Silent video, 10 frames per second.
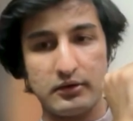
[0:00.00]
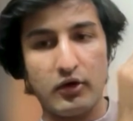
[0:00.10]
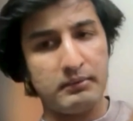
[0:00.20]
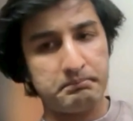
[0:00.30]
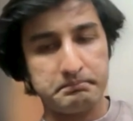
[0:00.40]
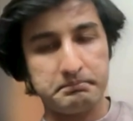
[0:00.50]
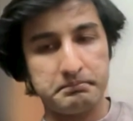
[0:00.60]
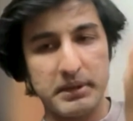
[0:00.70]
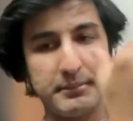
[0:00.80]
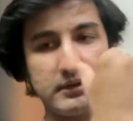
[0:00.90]
Or
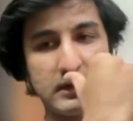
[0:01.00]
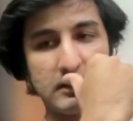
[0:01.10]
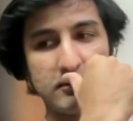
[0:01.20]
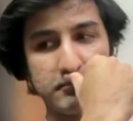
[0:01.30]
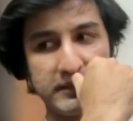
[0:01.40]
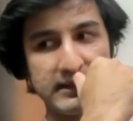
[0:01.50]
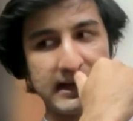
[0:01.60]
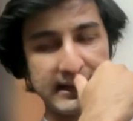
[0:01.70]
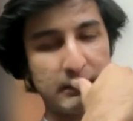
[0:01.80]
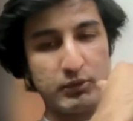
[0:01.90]
maybe there will be
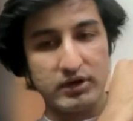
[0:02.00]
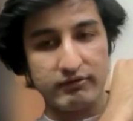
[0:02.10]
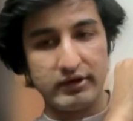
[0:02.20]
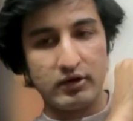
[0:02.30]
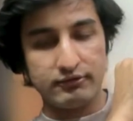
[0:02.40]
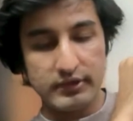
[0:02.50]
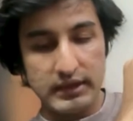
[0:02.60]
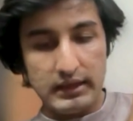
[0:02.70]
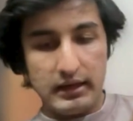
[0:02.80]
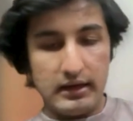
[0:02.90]
that I'm not aware of.
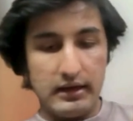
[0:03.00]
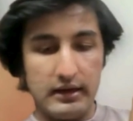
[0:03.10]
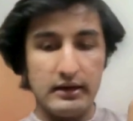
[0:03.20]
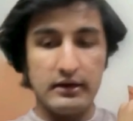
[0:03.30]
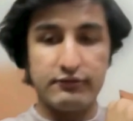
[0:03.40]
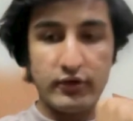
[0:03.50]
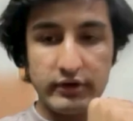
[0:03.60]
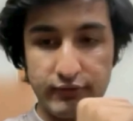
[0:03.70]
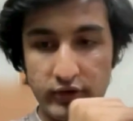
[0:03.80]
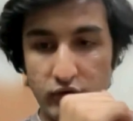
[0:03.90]

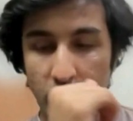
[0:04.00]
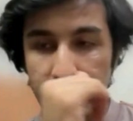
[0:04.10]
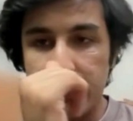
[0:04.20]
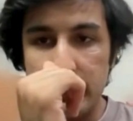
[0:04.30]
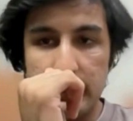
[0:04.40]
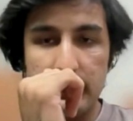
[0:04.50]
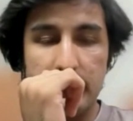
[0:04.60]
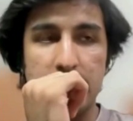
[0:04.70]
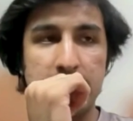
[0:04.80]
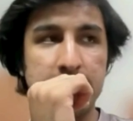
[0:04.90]
For TOEFL,
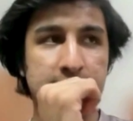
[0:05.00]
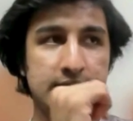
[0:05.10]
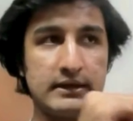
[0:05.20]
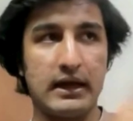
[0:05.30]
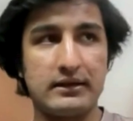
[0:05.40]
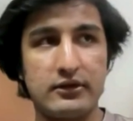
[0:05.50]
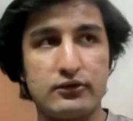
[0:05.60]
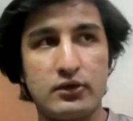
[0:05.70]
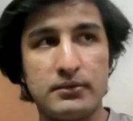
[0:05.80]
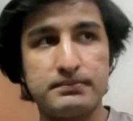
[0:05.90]
I think
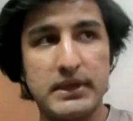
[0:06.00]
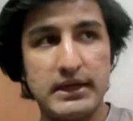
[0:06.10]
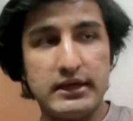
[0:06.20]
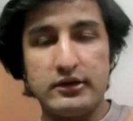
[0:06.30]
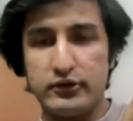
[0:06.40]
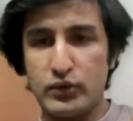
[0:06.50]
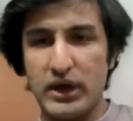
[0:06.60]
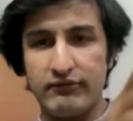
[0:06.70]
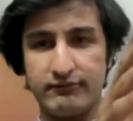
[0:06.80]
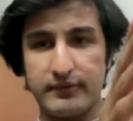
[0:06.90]
so. You
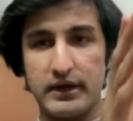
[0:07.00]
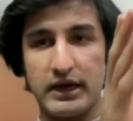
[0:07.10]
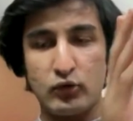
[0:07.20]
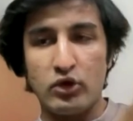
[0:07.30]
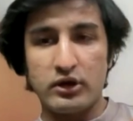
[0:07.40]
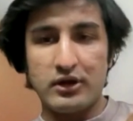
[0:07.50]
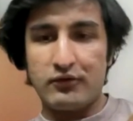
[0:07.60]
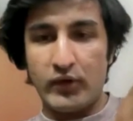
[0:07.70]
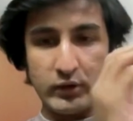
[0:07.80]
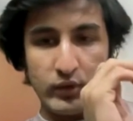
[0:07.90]
have a total of
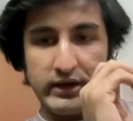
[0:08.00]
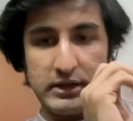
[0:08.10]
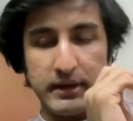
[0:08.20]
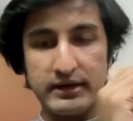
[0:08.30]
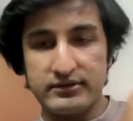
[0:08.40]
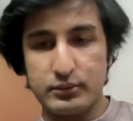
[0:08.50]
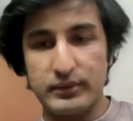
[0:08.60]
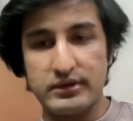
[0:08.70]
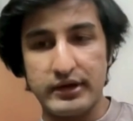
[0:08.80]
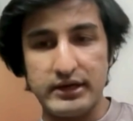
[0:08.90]
120 marks with
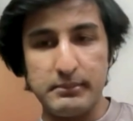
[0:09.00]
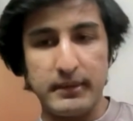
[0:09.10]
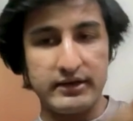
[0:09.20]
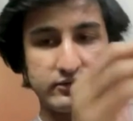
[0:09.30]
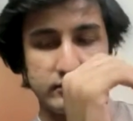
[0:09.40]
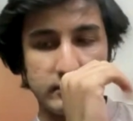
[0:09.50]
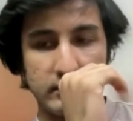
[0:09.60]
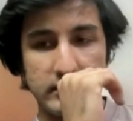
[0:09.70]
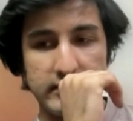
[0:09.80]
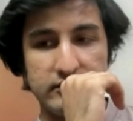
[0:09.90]
30 marks
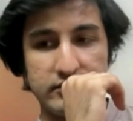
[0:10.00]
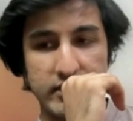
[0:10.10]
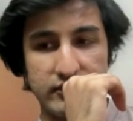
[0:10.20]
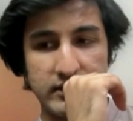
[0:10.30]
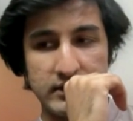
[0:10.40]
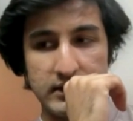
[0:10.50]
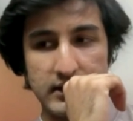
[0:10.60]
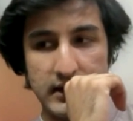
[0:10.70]
each section.